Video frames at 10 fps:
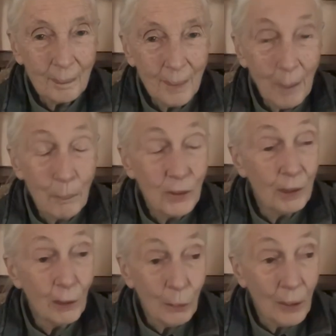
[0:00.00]

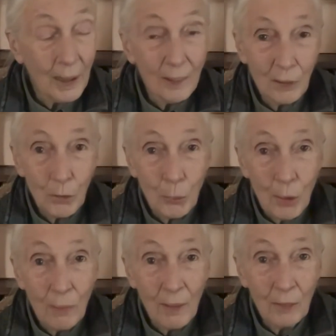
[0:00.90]
Absolutely. And did you
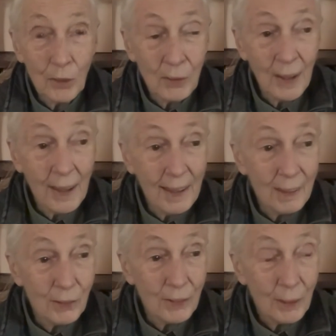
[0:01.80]
know that today
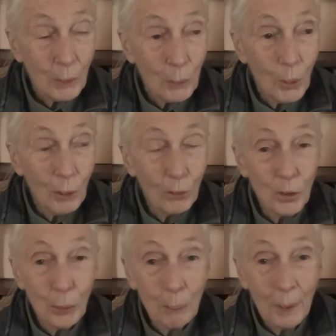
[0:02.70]
is World
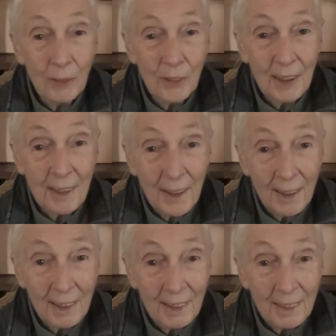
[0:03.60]
Chimpanzee Day?